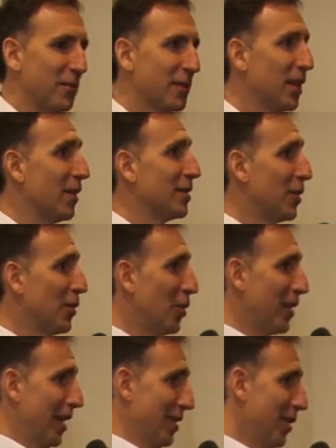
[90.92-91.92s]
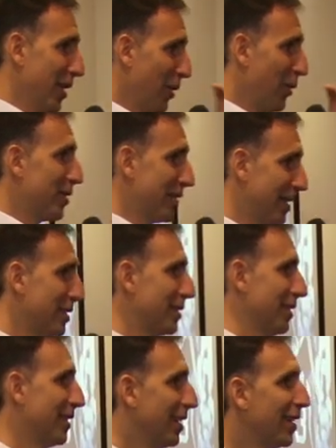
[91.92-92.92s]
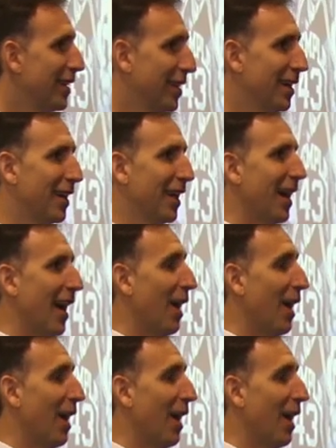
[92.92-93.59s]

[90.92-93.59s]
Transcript: Terrence, you know that, you live overseas. I